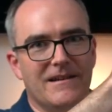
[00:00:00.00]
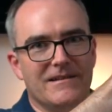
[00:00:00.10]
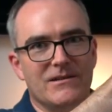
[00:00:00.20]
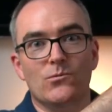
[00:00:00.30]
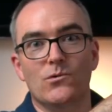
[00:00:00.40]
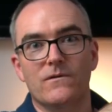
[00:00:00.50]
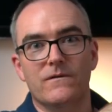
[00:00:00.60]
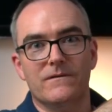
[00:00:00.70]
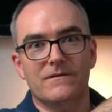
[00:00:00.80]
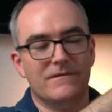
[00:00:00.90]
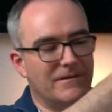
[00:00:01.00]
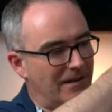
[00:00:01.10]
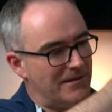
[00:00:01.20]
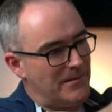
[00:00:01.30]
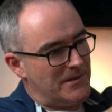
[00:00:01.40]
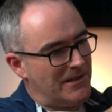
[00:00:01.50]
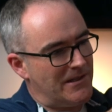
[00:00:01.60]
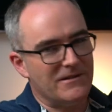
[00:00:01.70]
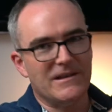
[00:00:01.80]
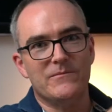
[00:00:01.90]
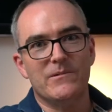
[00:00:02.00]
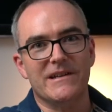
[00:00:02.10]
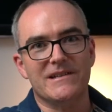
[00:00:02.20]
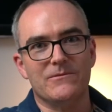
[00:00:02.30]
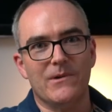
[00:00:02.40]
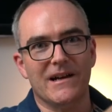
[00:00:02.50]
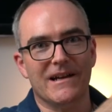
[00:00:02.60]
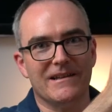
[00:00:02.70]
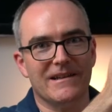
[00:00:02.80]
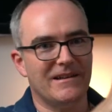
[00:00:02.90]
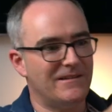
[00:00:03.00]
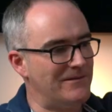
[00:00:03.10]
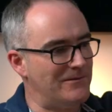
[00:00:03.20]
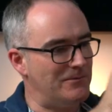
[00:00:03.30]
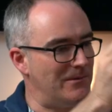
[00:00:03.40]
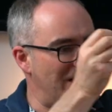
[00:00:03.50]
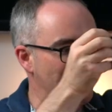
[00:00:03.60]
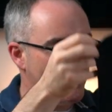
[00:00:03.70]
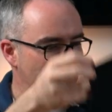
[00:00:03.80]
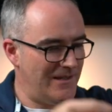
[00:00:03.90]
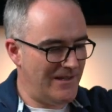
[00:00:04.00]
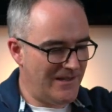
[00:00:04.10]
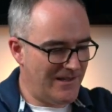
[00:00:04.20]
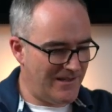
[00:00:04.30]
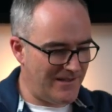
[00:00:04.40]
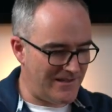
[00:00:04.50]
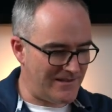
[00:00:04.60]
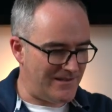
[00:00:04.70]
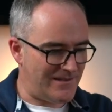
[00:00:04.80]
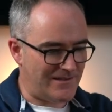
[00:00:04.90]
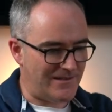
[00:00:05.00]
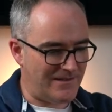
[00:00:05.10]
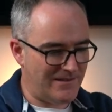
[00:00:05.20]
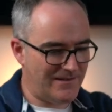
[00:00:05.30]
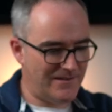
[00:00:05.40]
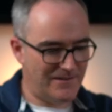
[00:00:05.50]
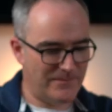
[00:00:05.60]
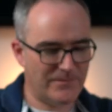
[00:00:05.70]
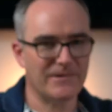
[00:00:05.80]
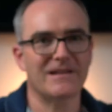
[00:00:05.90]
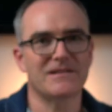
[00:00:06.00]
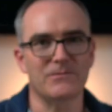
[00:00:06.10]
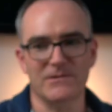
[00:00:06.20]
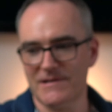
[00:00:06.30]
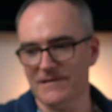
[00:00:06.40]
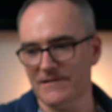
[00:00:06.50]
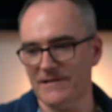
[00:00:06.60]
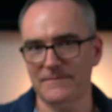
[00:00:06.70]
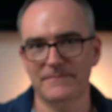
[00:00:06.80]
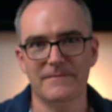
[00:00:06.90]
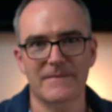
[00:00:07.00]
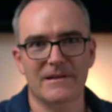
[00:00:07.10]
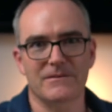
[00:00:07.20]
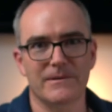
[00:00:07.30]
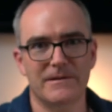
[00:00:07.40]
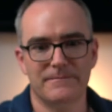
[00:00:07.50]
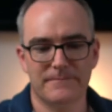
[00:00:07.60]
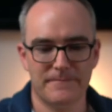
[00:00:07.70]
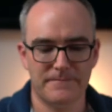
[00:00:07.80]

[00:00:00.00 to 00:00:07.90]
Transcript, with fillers: There's a wolf. I suppose you could use that to put your swag in there or whatever. Let's just uh, put that to one side as well.